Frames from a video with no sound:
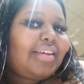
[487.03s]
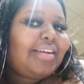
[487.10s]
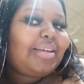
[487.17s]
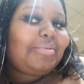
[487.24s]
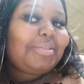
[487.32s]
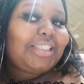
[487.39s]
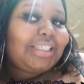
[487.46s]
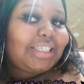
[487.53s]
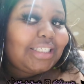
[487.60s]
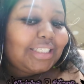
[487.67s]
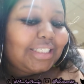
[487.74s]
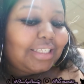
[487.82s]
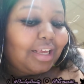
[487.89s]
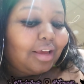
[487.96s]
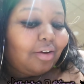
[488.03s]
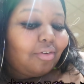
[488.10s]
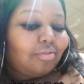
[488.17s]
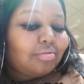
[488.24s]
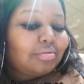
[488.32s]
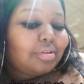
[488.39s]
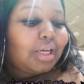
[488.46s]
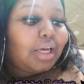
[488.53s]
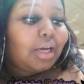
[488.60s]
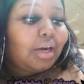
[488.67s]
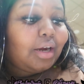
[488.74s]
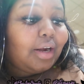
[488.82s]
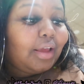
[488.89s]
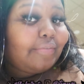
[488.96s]
These cheese sound
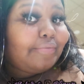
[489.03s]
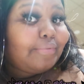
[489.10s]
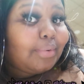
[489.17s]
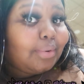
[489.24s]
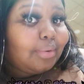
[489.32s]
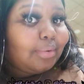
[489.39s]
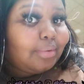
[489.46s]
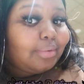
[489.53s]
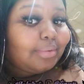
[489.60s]
beautiful.